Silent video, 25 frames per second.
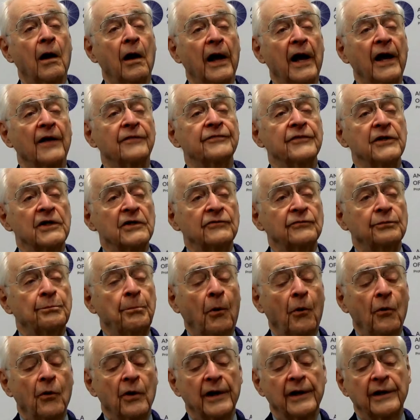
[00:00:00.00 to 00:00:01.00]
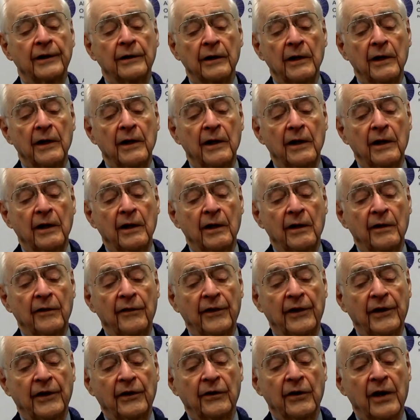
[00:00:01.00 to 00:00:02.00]
At this point,
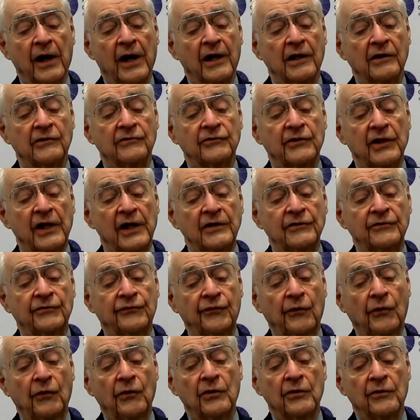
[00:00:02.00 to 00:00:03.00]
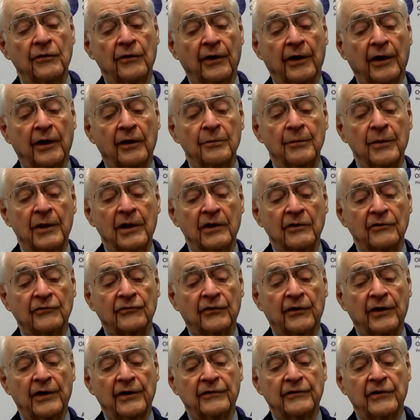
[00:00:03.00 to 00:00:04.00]
the United States Food and Drug
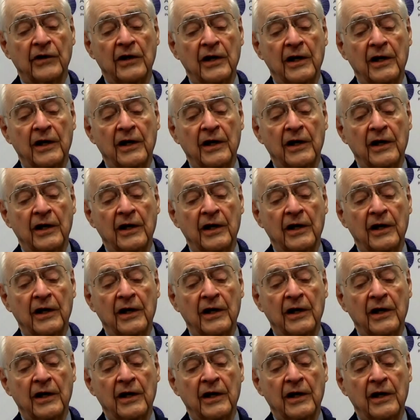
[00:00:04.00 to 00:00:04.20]
Administration